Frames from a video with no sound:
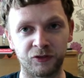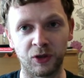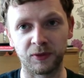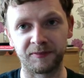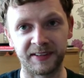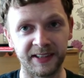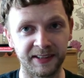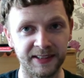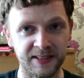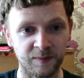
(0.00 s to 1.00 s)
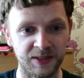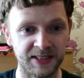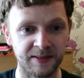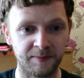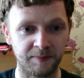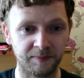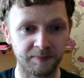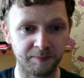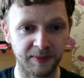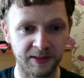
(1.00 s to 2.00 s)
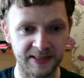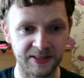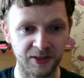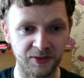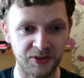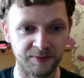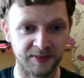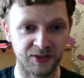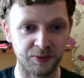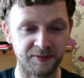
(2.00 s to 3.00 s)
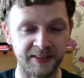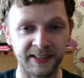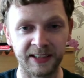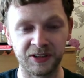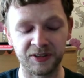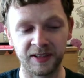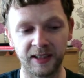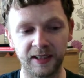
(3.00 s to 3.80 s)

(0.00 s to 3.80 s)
roll of a dice. Obviously, because it's got something to do with negation,